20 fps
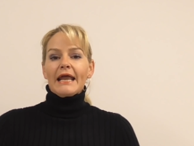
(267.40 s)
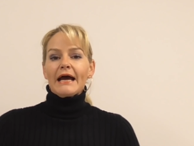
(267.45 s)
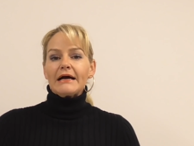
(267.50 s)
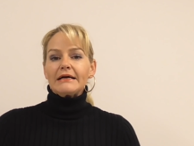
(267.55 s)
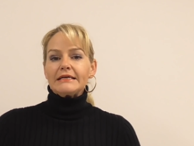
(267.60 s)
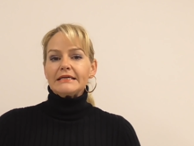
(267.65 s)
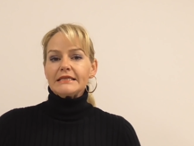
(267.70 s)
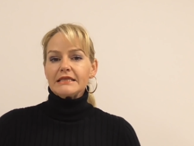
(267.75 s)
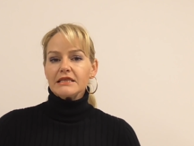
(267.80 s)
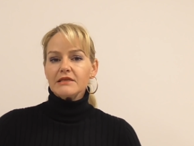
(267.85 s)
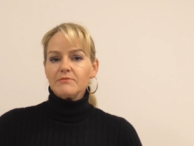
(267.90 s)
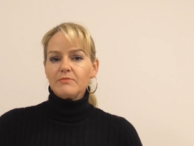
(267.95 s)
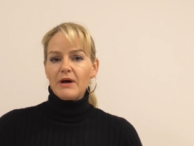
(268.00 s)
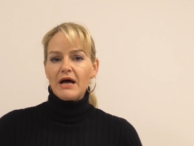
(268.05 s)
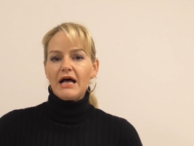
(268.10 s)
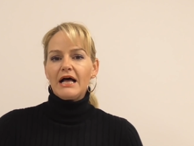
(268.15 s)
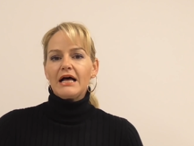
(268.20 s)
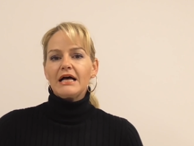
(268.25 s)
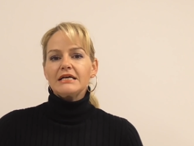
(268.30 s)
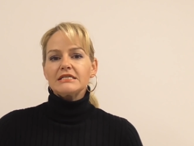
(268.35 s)
Now, in the
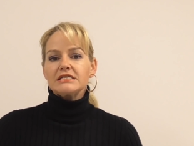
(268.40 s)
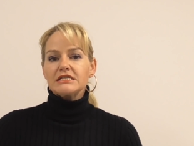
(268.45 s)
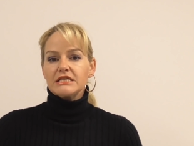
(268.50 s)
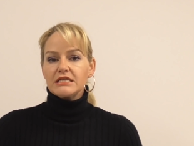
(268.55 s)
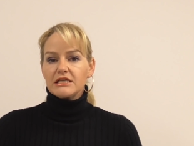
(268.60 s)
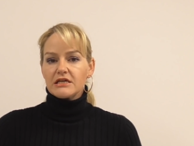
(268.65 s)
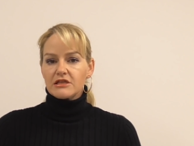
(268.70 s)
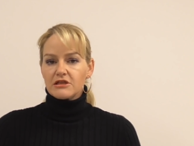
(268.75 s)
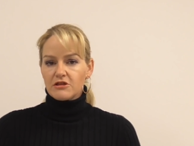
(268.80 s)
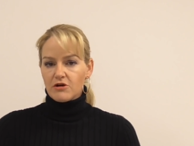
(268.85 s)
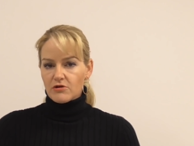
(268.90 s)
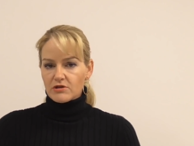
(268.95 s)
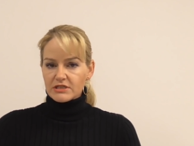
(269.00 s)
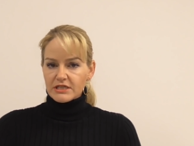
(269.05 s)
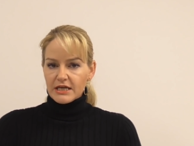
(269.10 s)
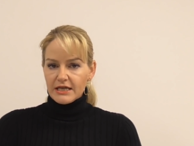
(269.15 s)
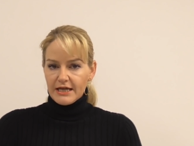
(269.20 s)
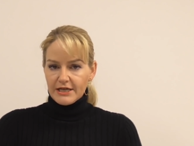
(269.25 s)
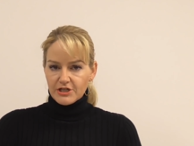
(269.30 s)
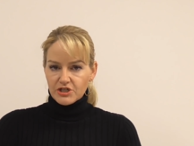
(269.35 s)
past, the
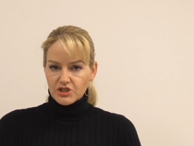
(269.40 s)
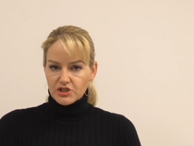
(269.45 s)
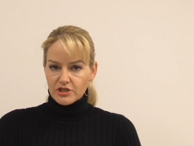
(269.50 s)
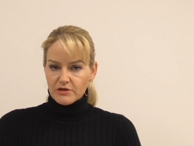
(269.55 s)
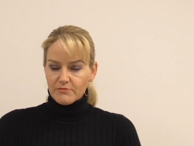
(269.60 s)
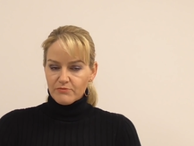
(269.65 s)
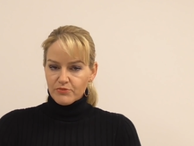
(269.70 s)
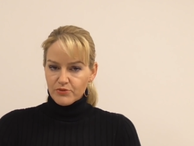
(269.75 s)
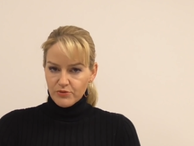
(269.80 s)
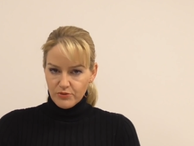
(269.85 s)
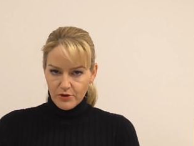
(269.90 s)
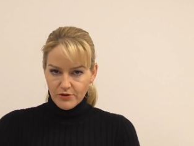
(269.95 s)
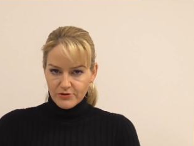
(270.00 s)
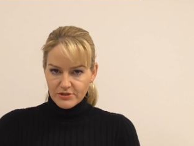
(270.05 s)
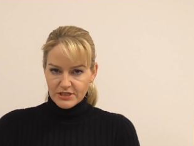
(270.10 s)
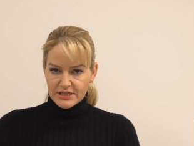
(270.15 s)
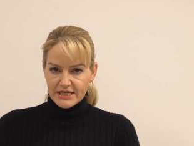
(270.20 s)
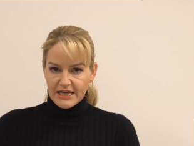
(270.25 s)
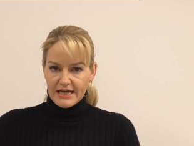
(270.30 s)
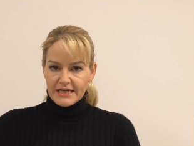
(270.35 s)
ethoxylation
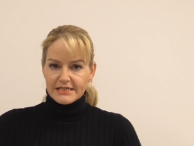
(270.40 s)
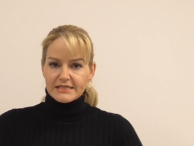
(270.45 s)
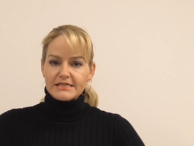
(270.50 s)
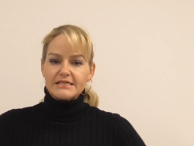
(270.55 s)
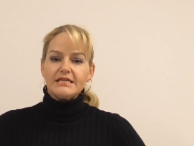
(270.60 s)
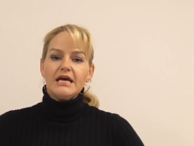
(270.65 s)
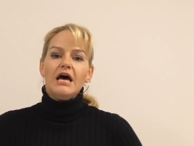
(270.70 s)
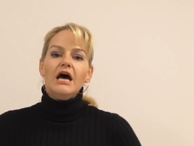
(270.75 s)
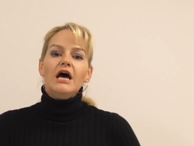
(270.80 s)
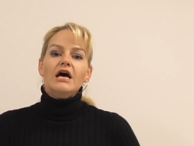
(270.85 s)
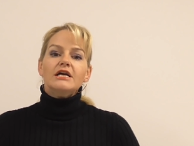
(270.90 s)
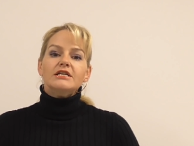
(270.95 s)
process